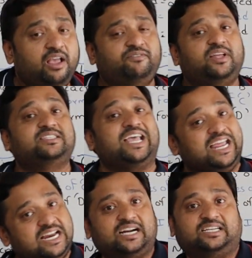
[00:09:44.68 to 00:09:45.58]
if there is
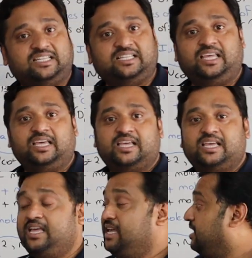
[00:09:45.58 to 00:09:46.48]
inerts in the
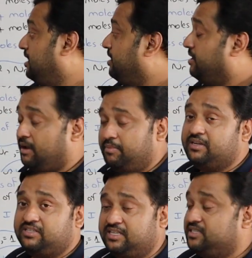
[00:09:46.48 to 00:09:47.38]

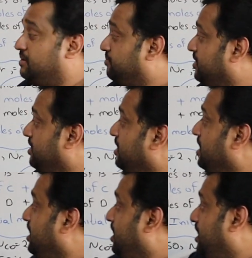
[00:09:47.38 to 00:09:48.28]
system,
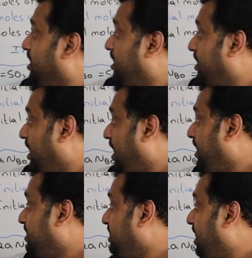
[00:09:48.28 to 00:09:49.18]

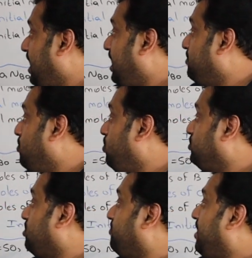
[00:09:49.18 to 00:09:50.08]
and is the
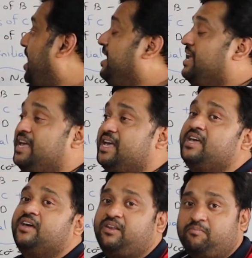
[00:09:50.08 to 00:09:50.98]
moles of I
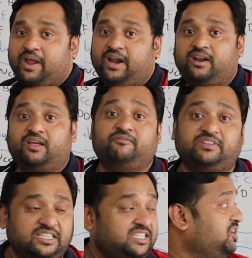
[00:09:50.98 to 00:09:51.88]
remained, which is